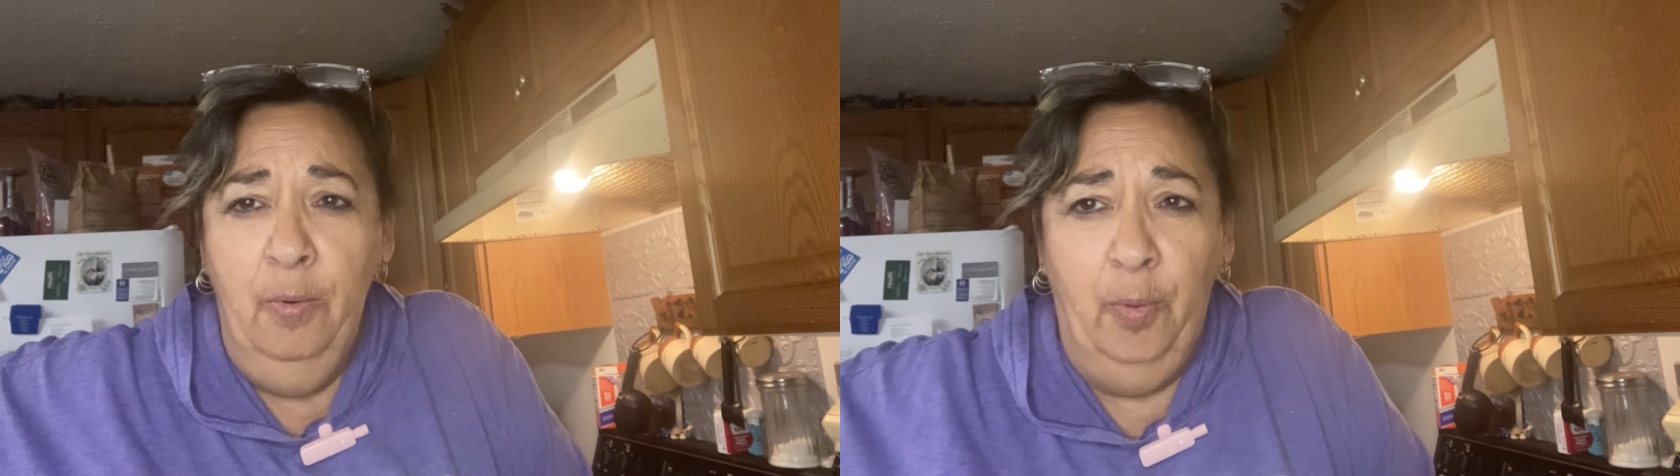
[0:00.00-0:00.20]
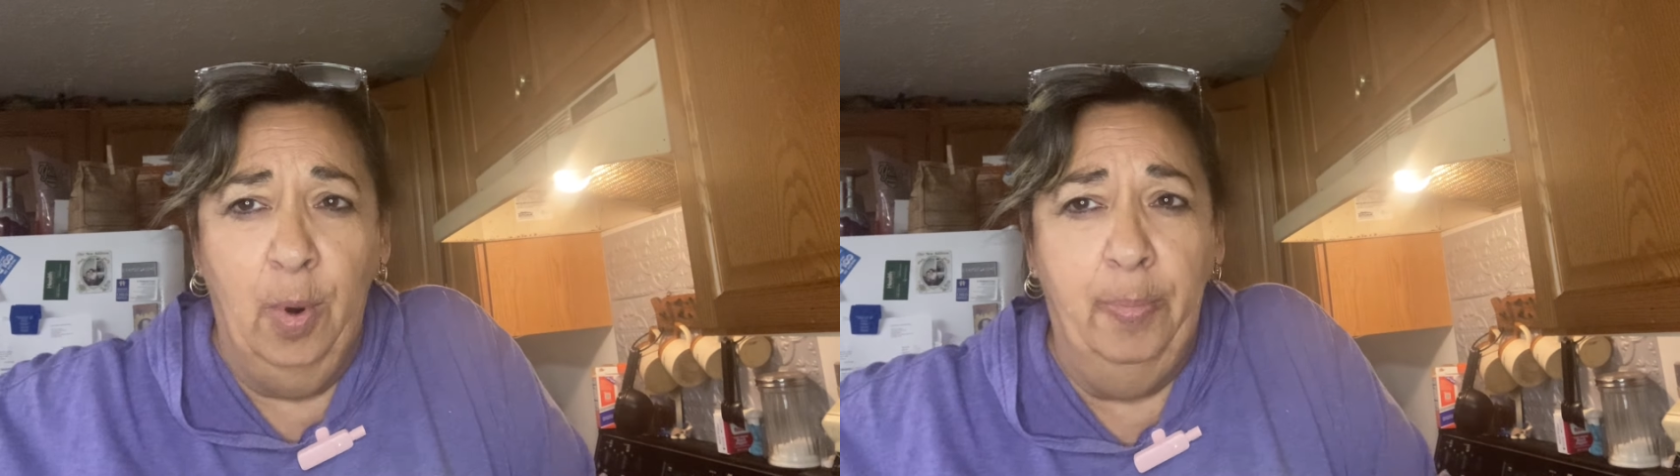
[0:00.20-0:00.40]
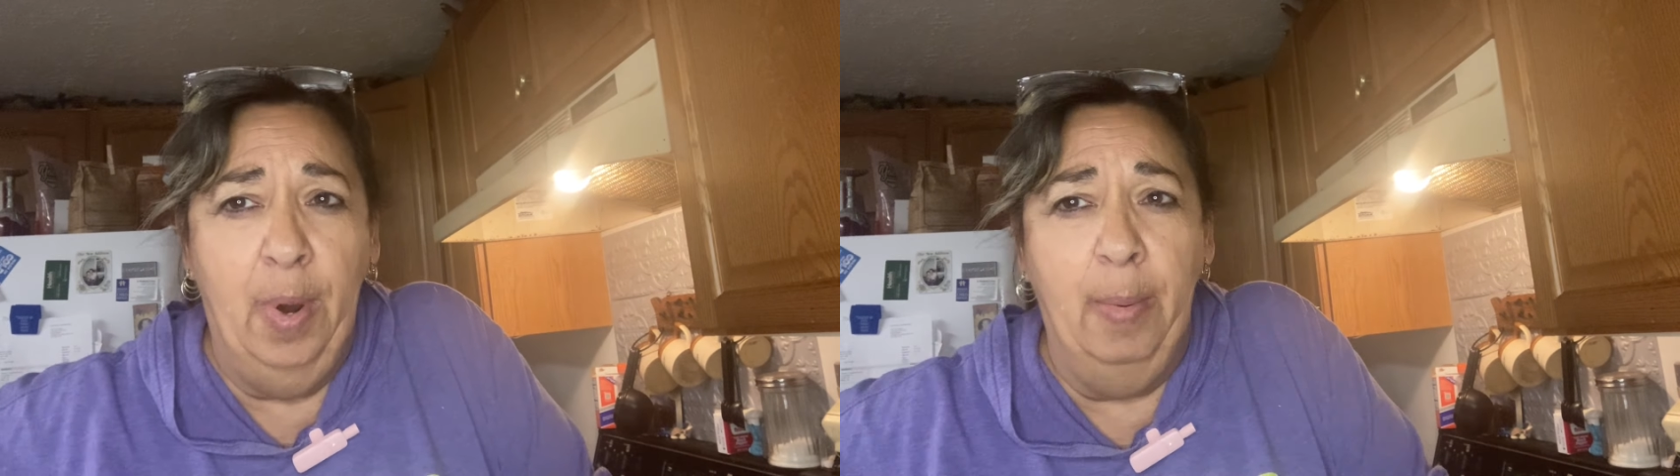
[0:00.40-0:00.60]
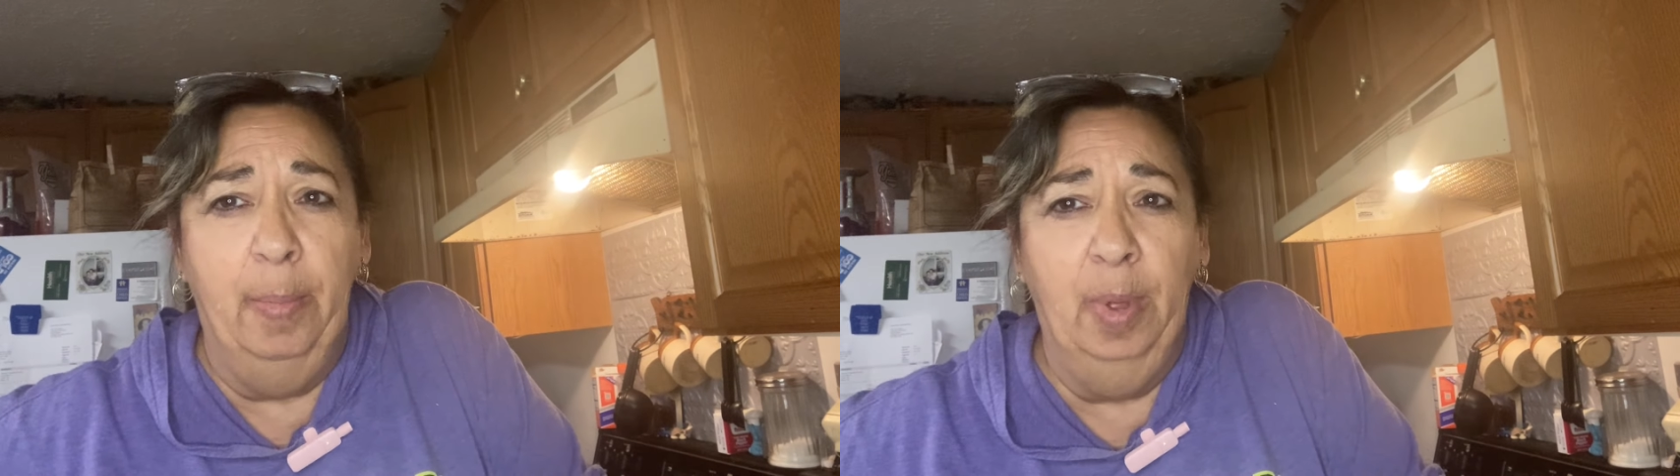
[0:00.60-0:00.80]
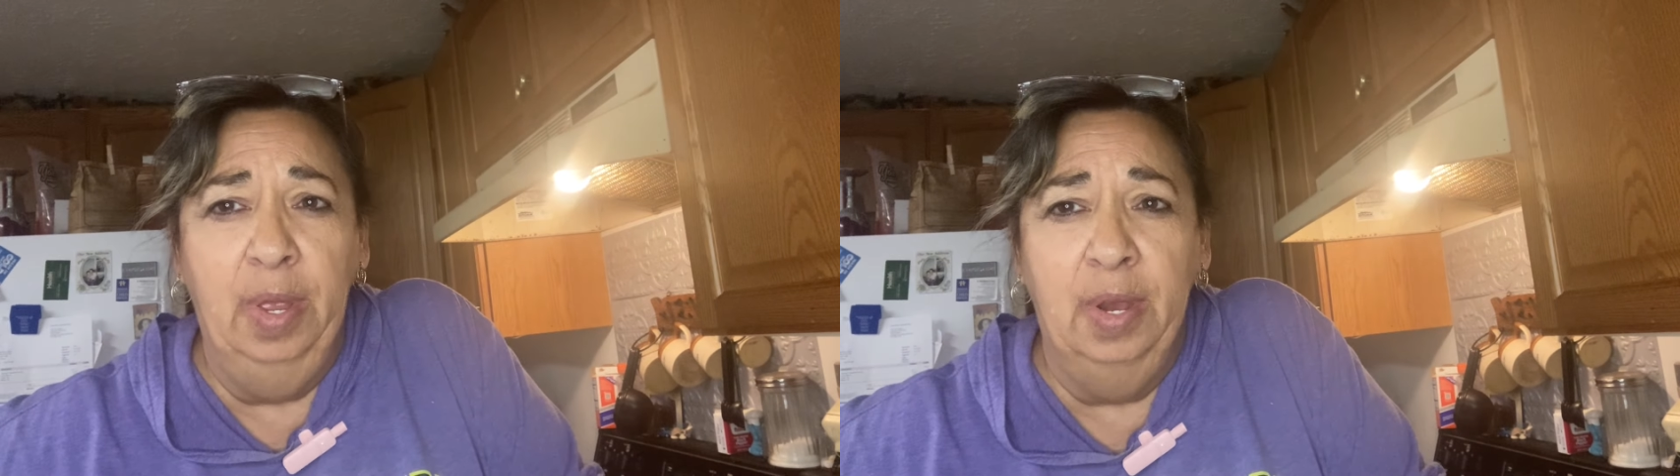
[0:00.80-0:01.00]
for
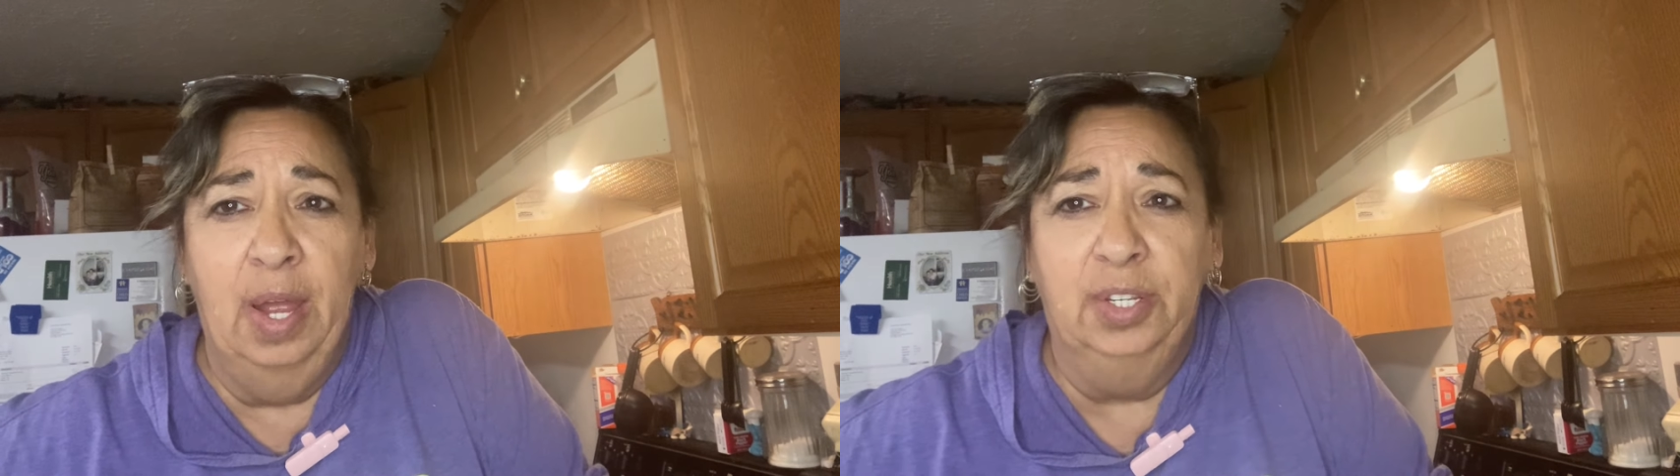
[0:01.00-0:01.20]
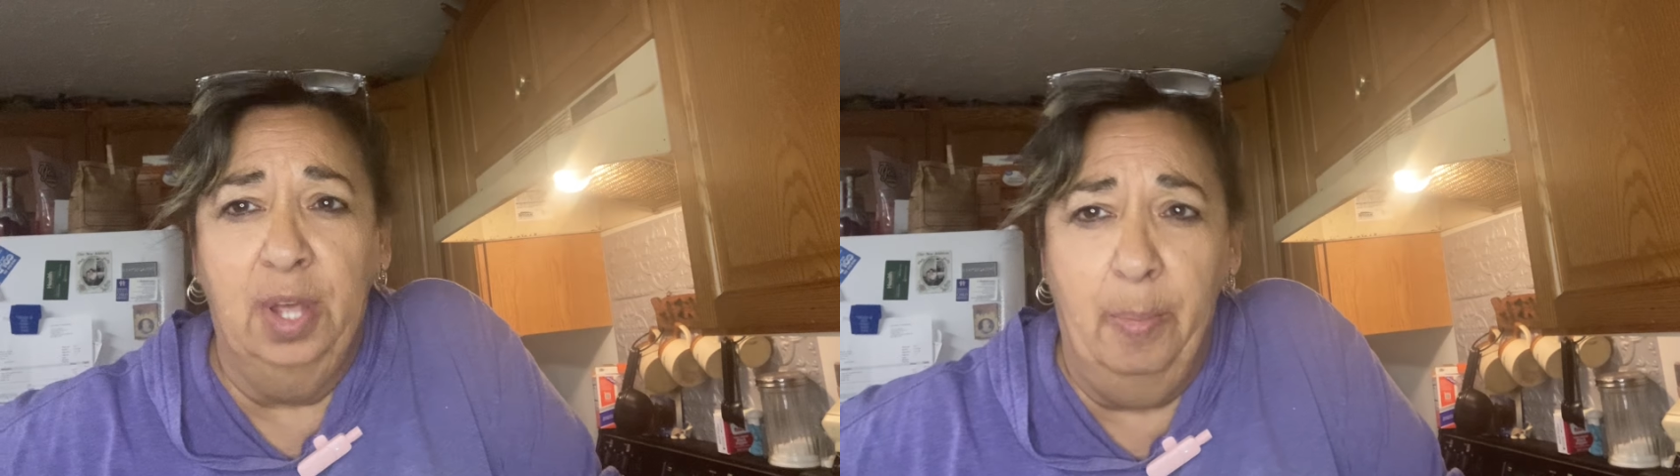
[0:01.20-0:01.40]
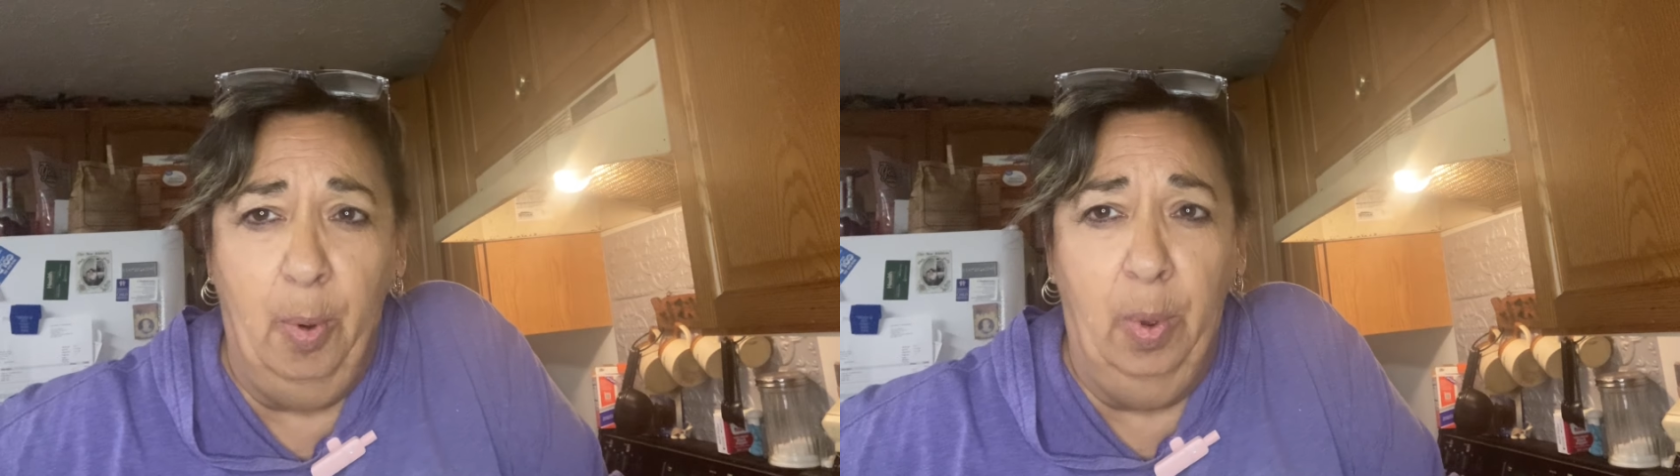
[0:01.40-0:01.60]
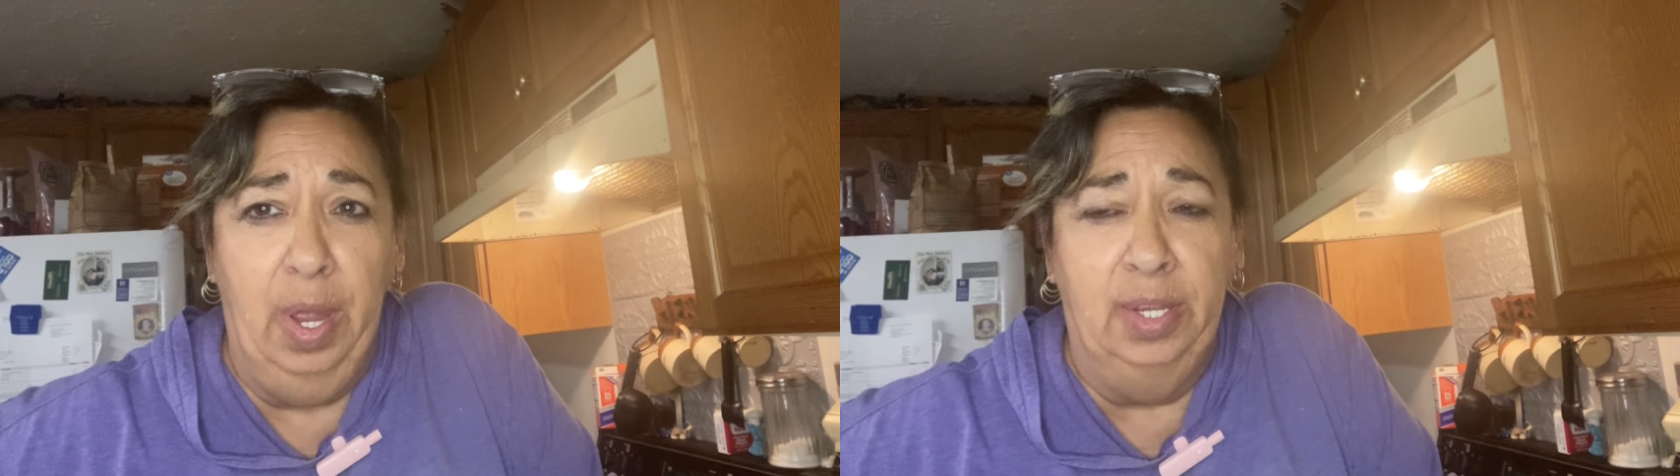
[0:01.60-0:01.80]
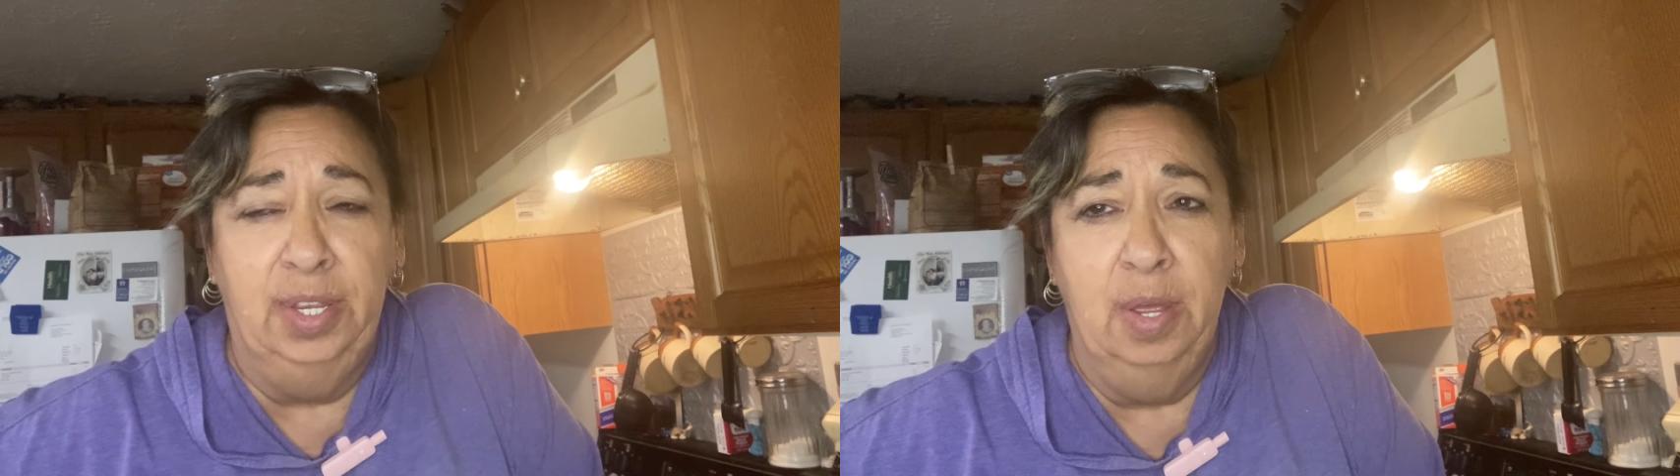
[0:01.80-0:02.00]
probably the next couple
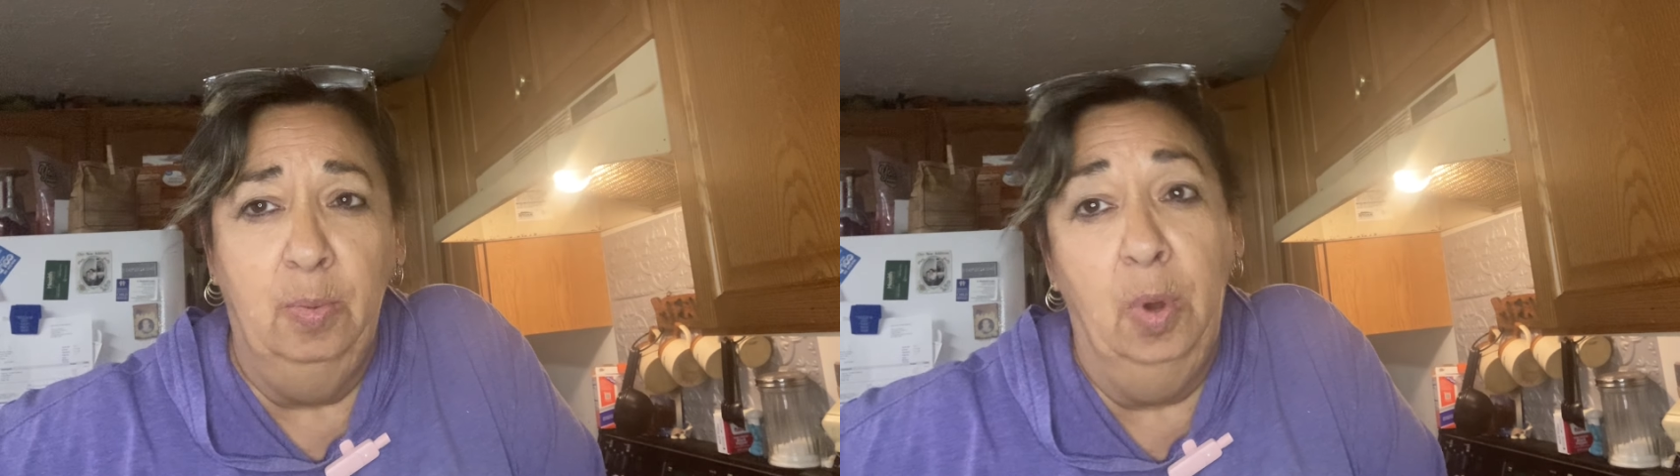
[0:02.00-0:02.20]
weeks.